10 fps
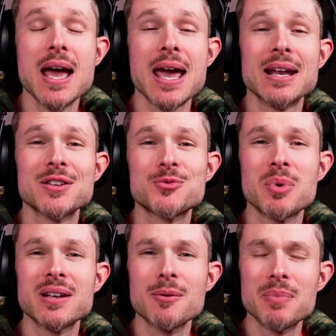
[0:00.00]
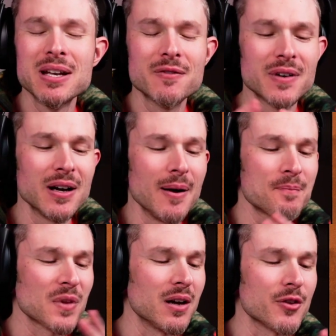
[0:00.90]
And it's been a bit of a
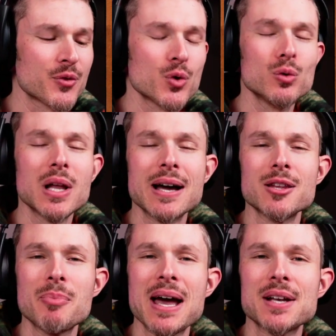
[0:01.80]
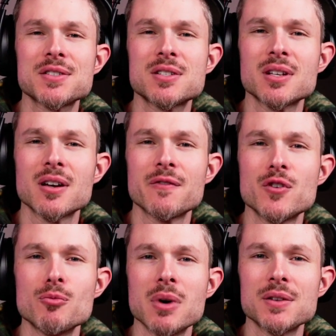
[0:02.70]
through line the past
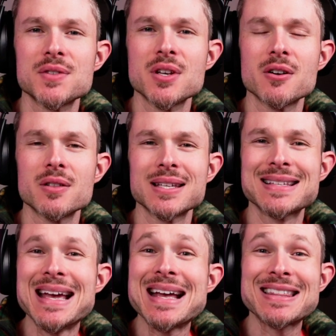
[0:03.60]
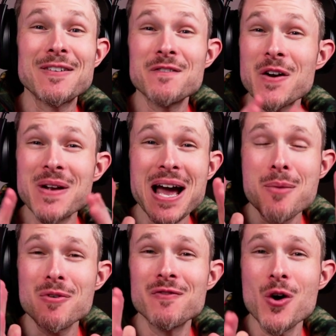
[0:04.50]
few months here that they're very
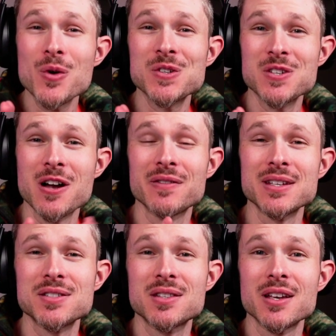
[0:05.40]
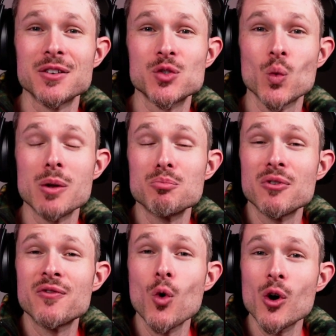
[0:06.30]
hyper-focused on these things, when
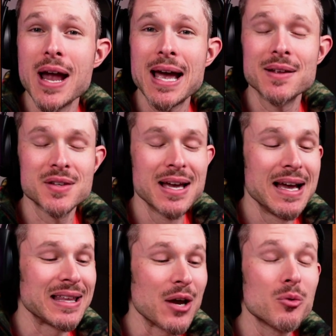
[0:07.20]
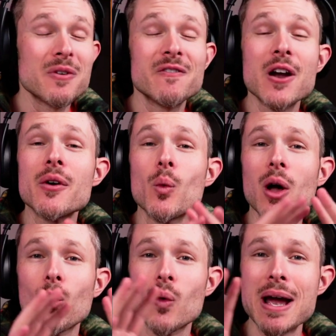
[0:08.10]
beforehand they would be very
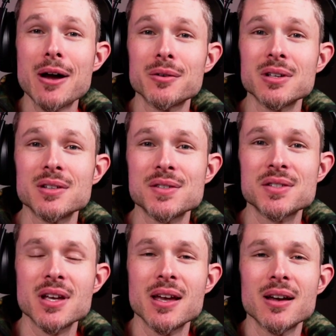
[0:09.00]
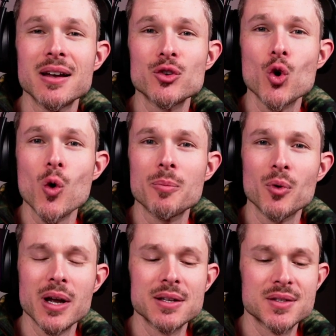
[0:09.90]
well-rounded to, say,
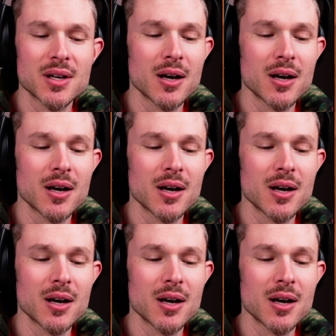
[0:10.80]
incorporate